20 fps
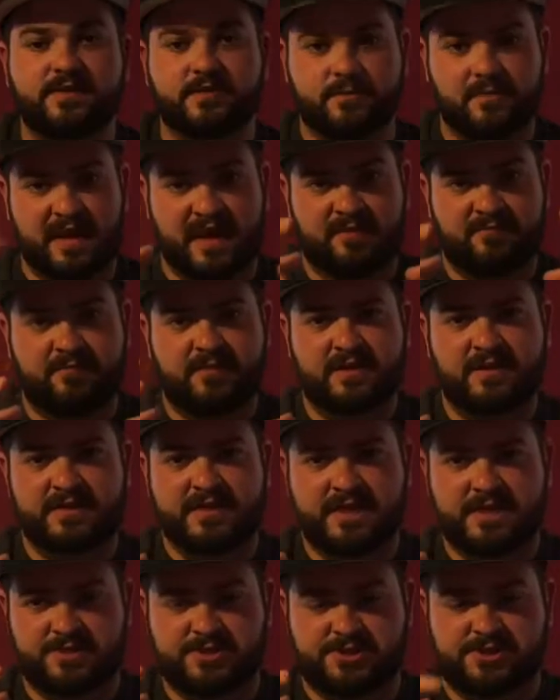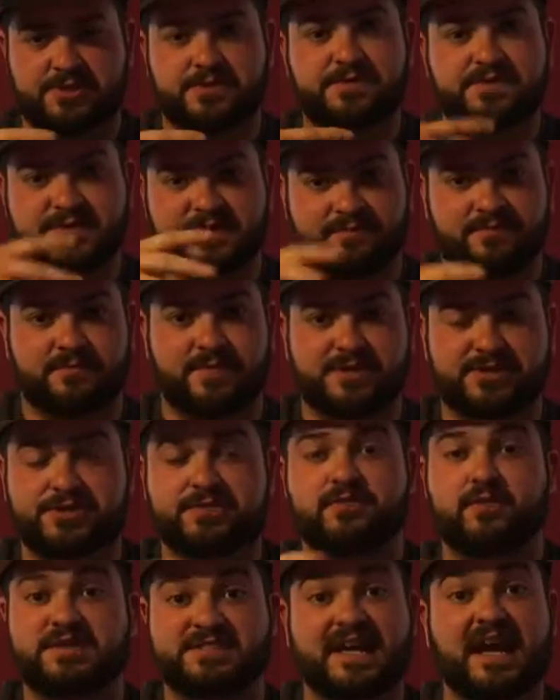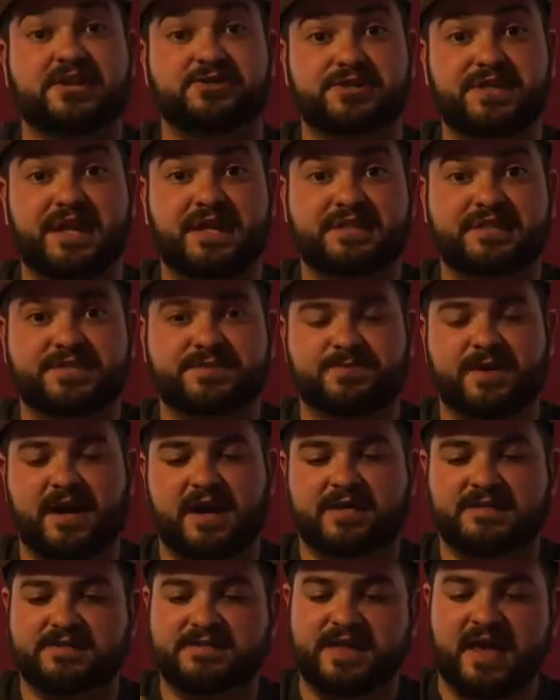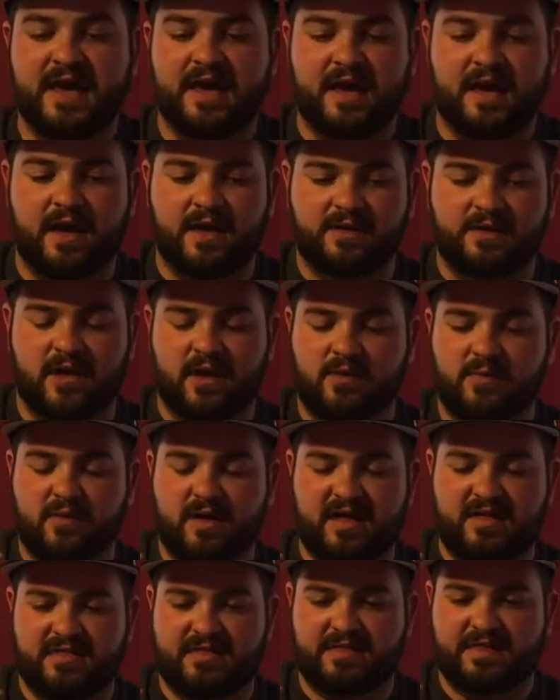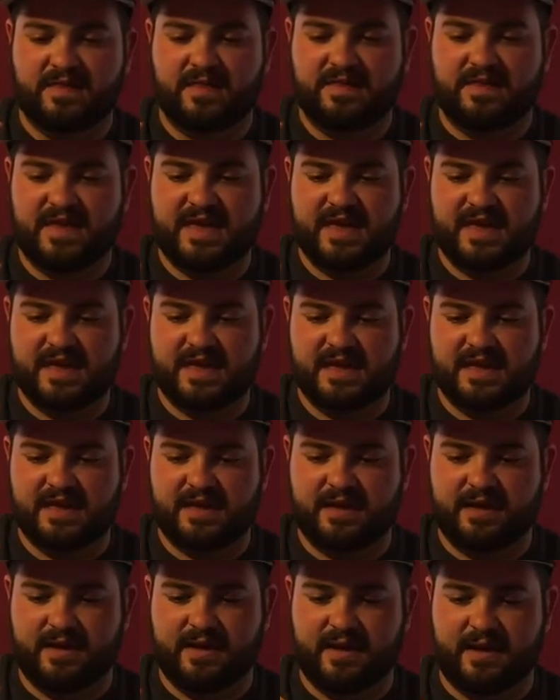little pamphlet that shows the information of what's actually in this box, along with the